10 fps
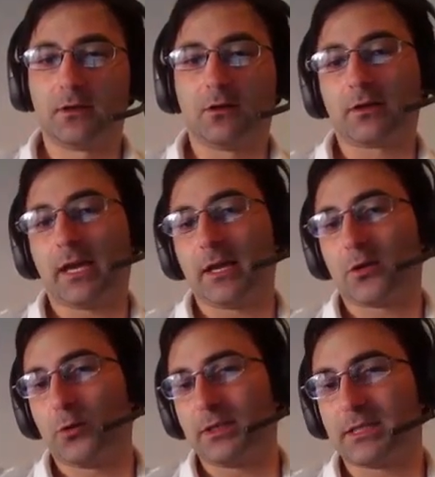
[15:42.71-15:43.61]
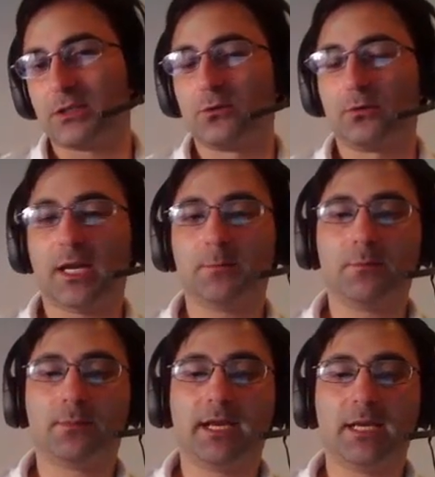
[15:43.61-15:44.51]
Okay, queen c2 can be
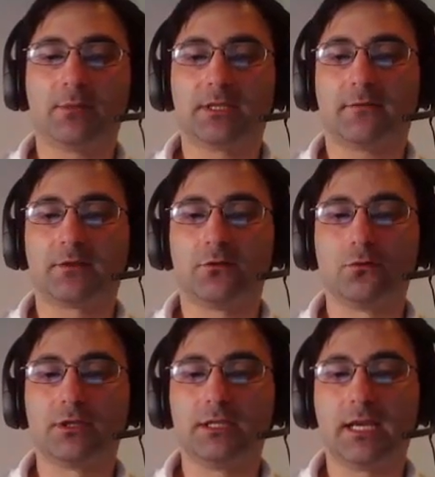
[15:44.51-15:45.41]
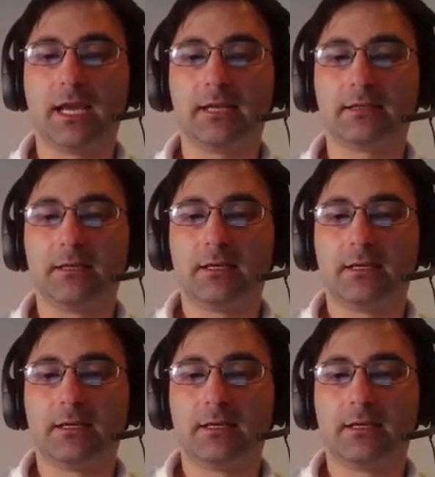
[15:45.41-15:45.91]
played, but after rook d8